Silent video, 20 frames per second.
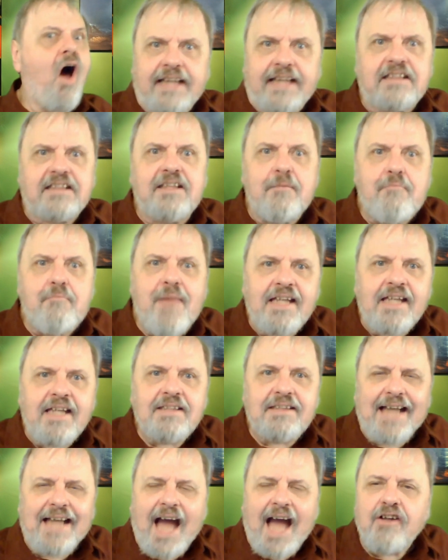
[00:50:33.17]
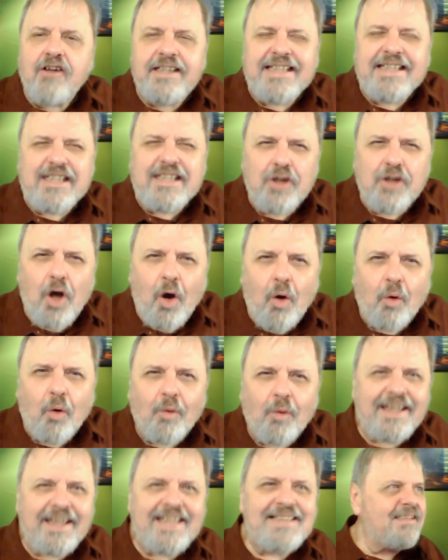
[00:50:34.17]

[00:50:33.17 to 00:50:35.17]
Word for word: That's amazing. How did he know?